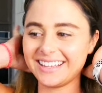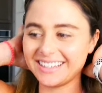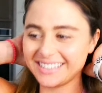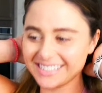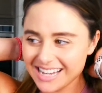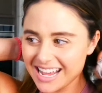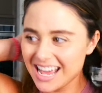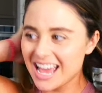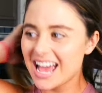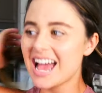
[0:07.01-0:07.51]

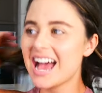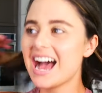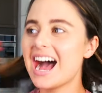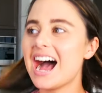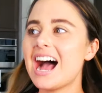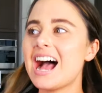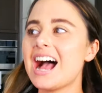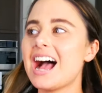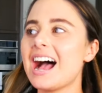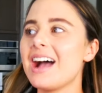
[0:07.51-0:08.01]
and
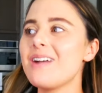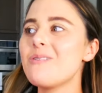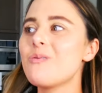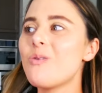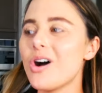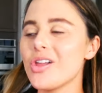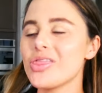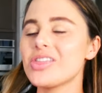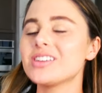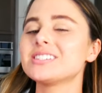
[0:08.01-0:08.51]
I
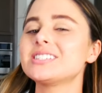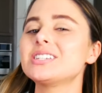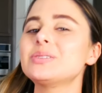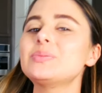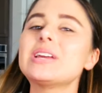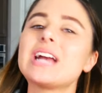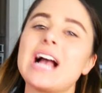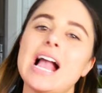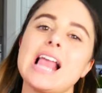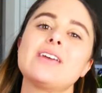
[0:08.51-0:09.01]
want this to
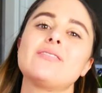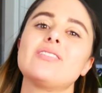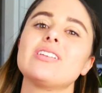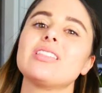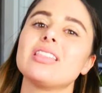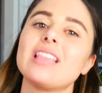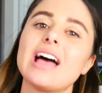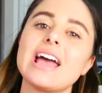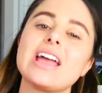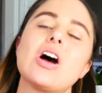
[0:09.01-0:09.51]
be kind of a
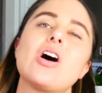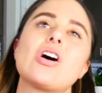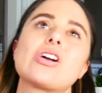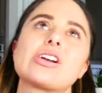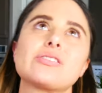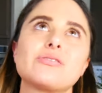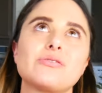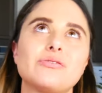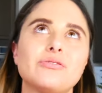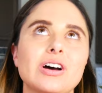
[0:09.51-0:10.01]

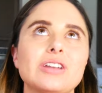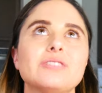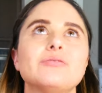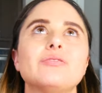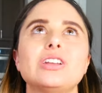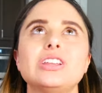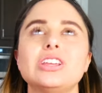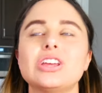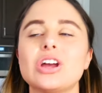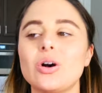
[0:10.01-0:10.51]
lighthearted fun
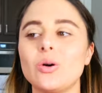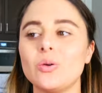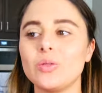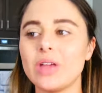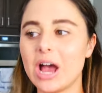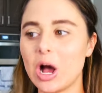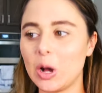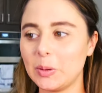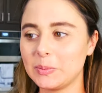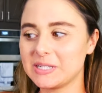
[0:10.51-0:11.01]
video
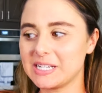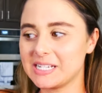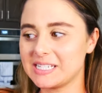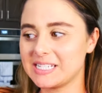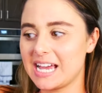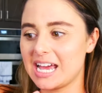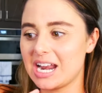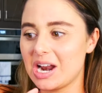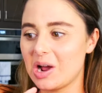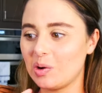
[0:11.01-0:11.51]
that helps us get